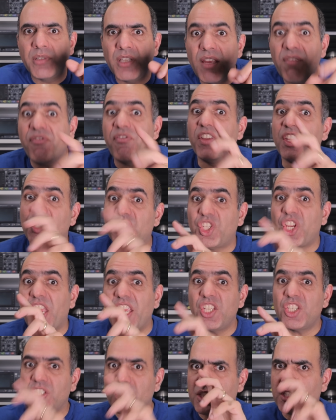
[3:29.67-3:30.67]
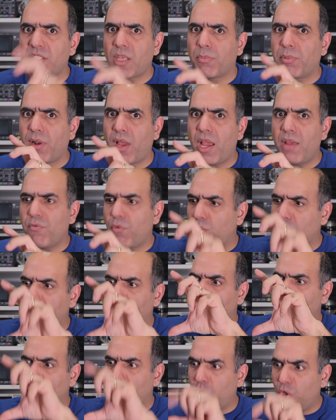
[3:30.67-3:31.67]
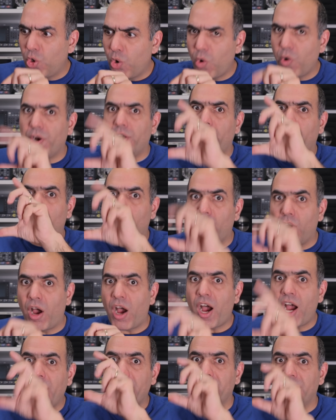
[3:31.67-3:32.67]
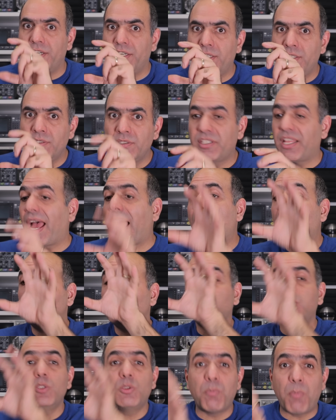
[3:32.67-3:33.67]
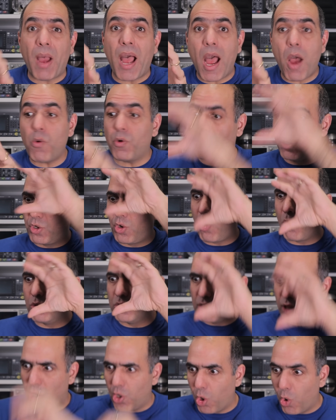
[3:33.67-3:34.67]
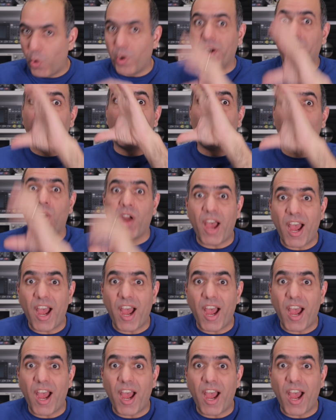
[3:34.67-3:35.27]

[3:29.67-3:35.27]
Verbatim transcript: if we change the supply voltage lower or higher, the output power goes lower or